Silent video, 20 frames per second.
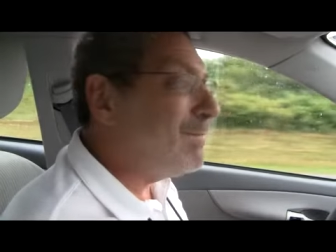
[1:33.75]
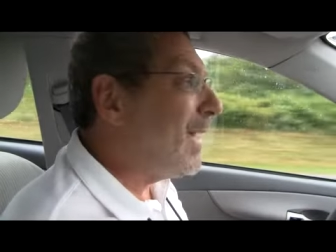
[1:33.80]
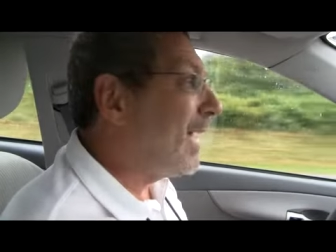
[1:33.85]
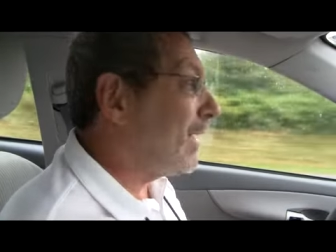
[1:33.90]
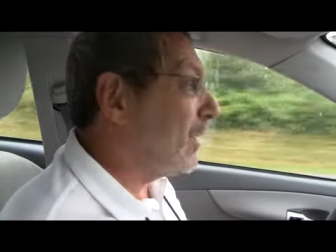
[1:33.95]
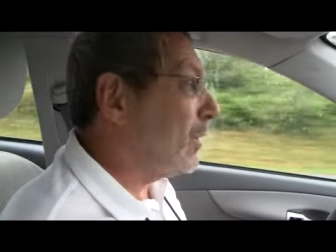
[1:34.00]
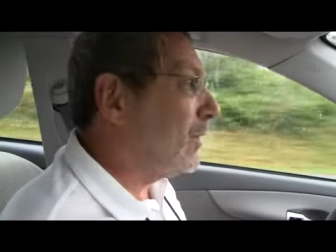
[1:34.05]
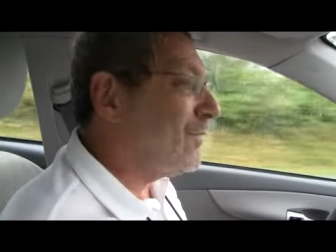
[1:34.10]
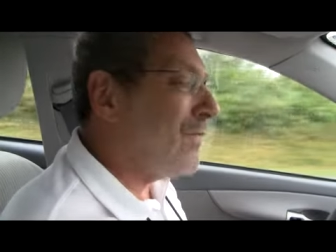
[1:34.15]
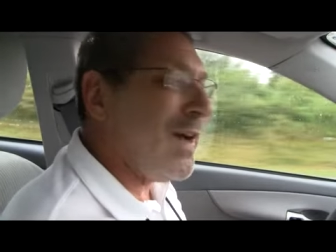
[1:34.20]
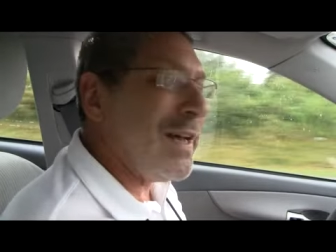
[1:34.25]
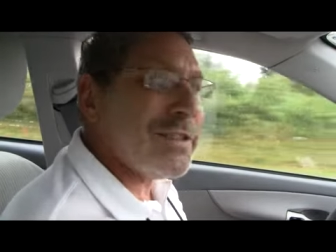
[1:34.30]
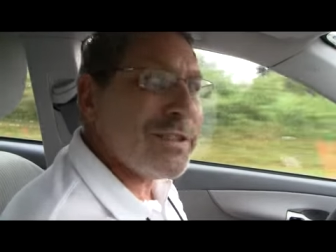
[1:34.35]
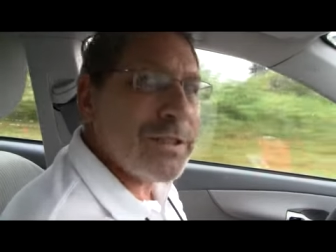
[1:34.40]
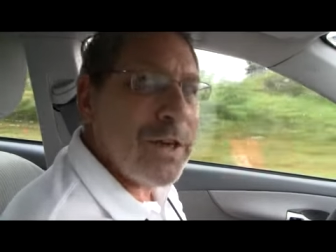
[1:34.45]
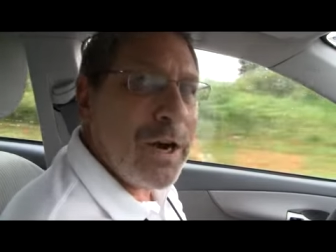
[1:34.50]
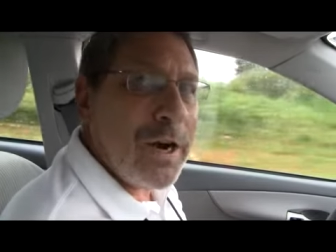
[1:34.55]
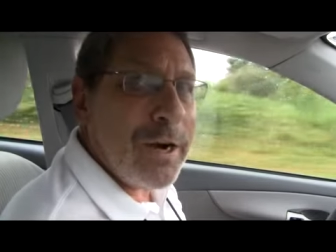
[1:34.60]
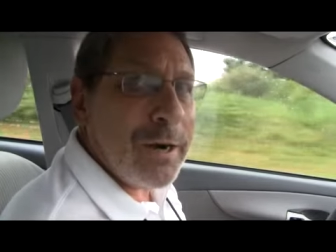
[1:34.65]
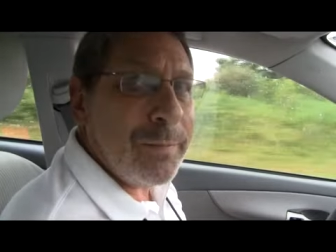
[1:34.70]
Had a good fast
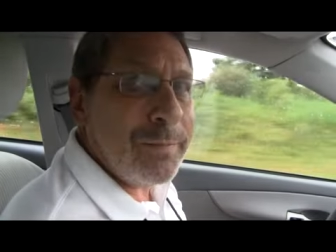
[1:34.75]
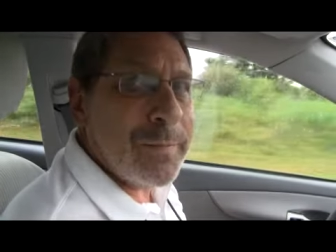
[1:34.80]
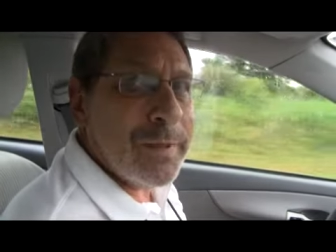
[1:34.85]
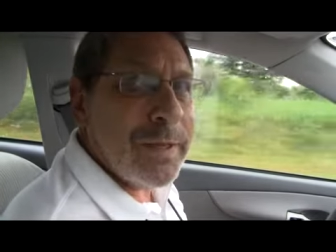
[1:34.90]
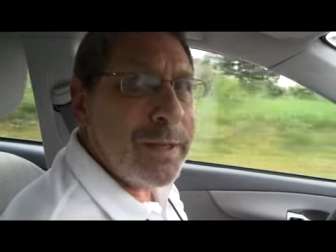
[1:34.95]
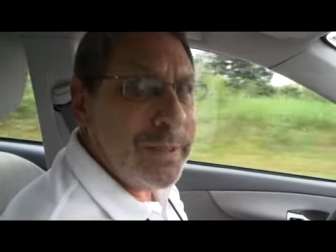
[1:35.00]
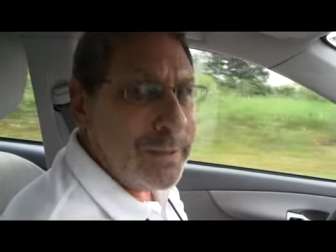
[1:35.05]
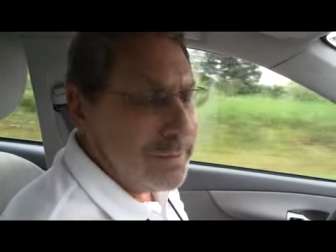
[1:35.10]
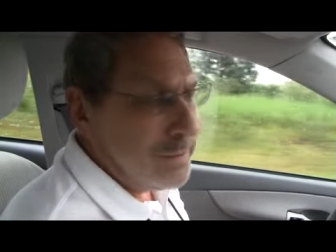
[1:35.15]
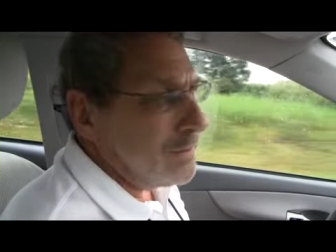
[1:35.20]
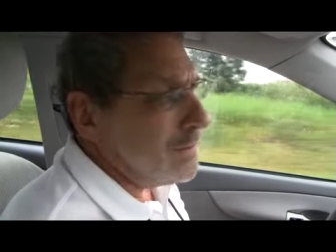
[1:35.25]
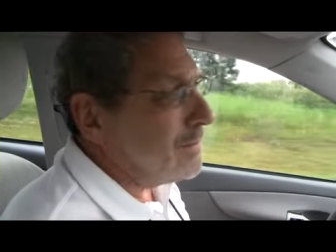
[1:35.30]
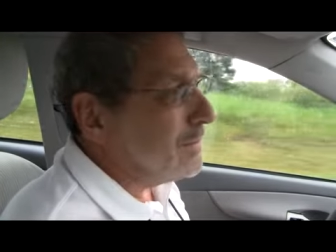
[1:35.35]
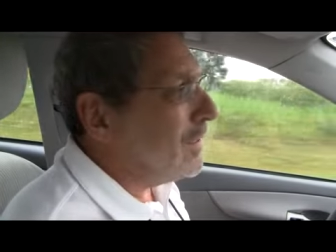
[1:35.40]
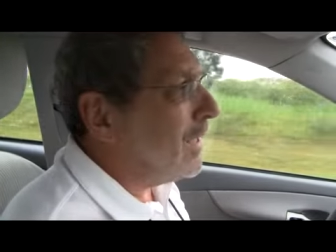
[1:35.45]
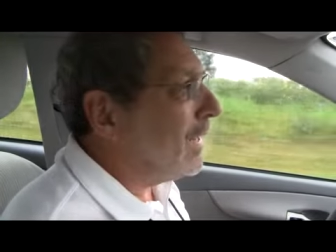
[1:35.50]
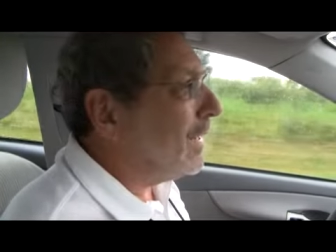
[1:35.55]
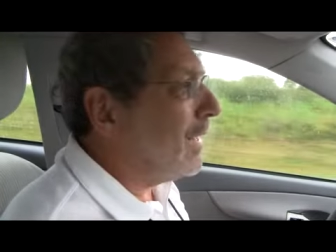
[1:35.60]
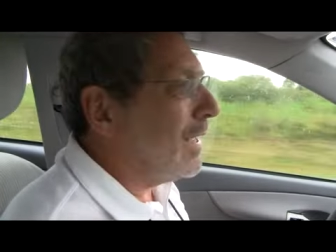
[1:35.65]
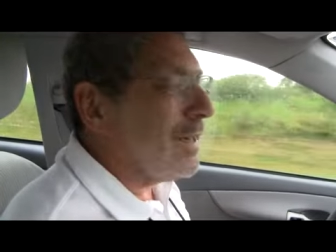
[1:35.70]
car.
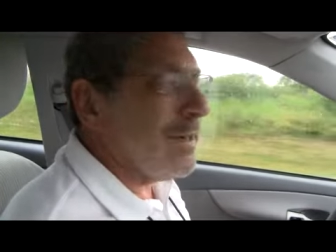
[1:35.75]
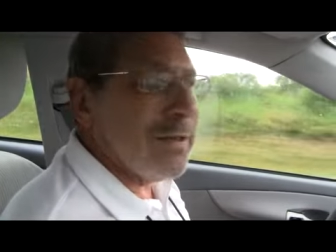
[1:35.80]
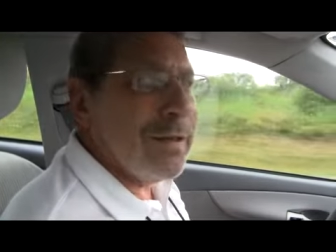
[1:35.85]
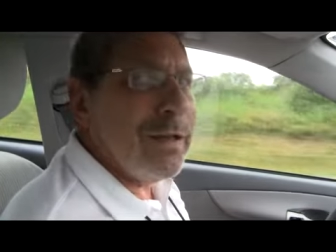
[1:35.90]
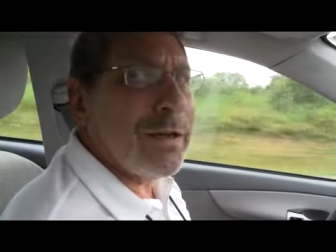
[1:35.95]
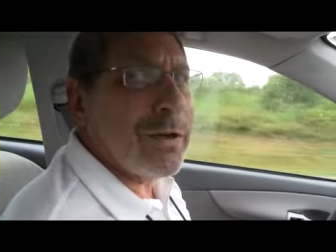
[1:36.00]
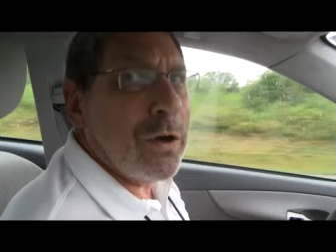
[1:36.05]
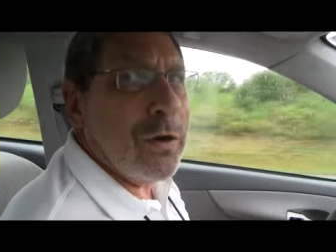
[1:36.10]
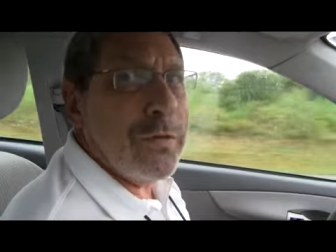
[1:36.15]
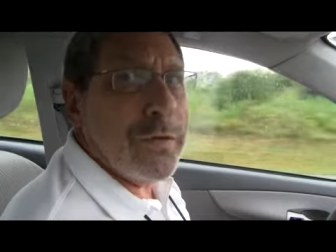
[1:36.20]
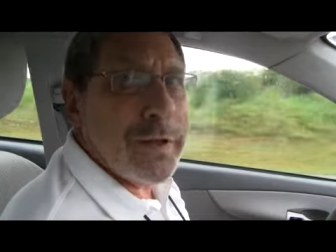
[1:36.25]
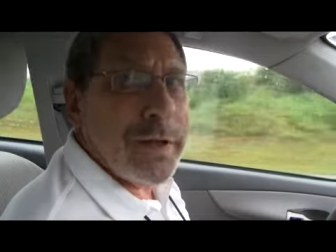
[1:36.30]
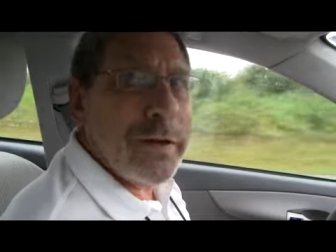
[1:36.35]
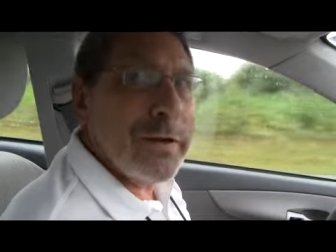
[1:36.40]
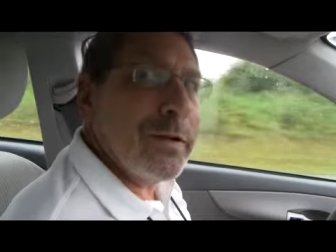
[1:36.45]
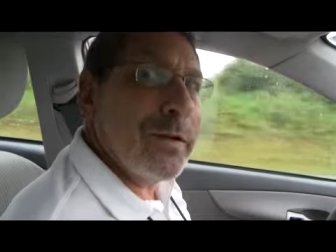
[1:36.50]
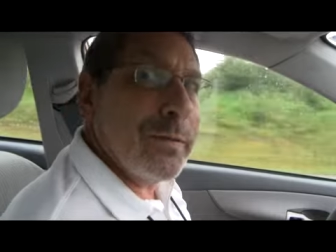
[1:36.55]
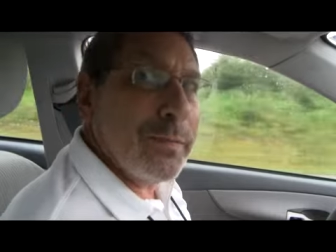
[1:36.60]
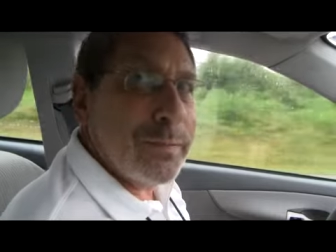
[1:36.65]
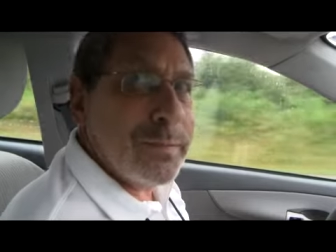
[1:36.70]
Not a lot of luck over
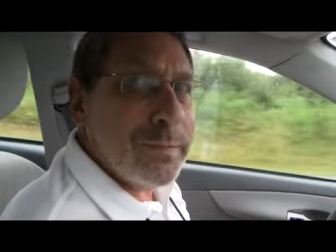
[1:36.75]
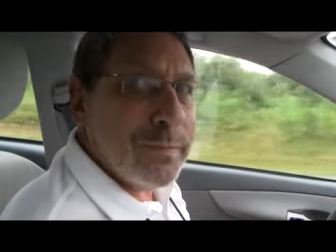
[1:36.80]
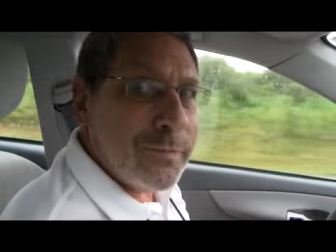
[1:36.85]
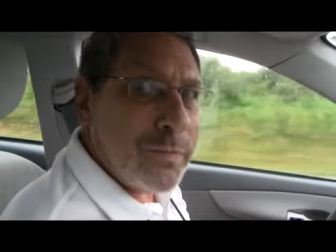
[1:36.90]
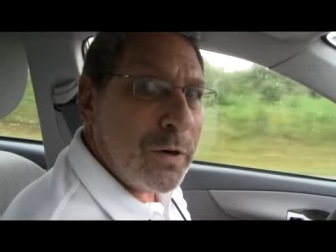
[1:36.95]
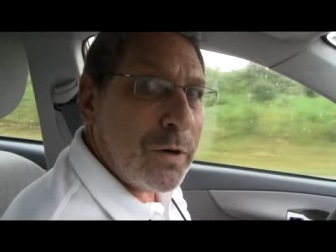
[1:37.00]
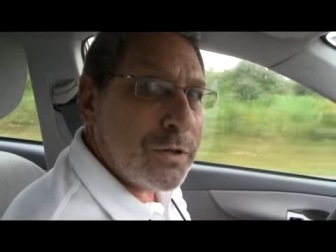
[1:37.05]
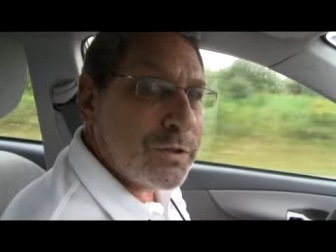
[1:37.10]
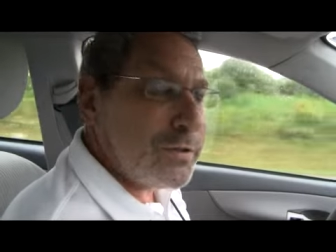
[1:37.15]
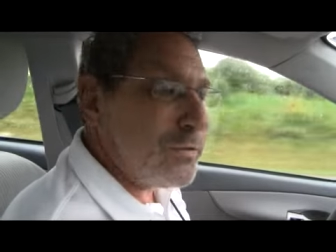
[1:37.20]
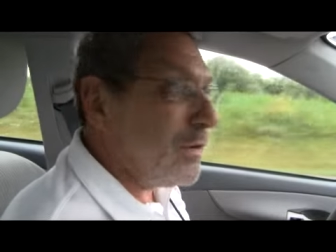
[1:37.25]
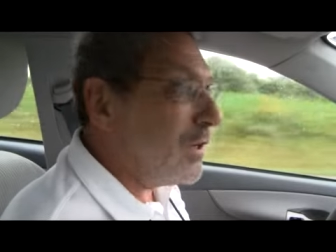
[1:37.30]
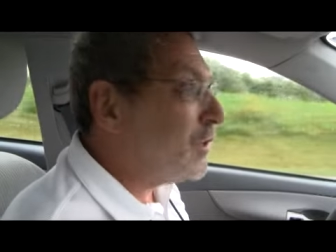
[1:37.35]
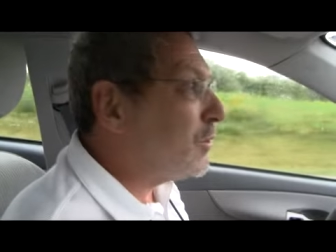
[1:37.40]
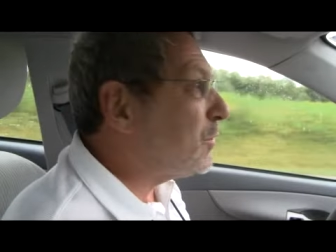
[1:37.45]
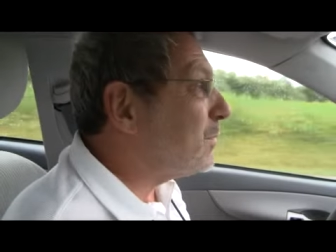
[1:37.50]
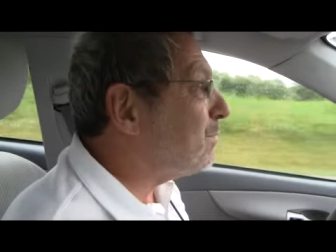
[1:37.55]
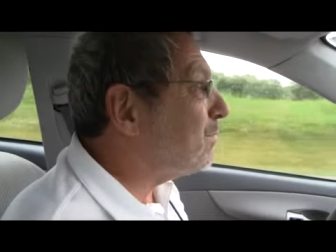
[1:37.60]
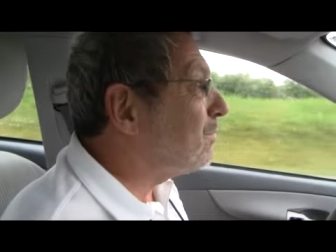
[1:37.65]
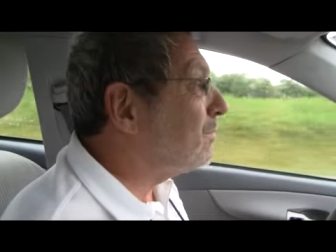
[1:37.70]
there in the far
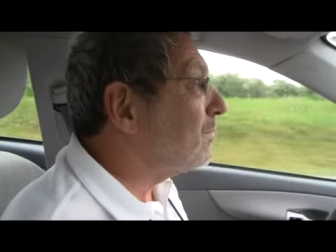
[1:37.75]
stretch.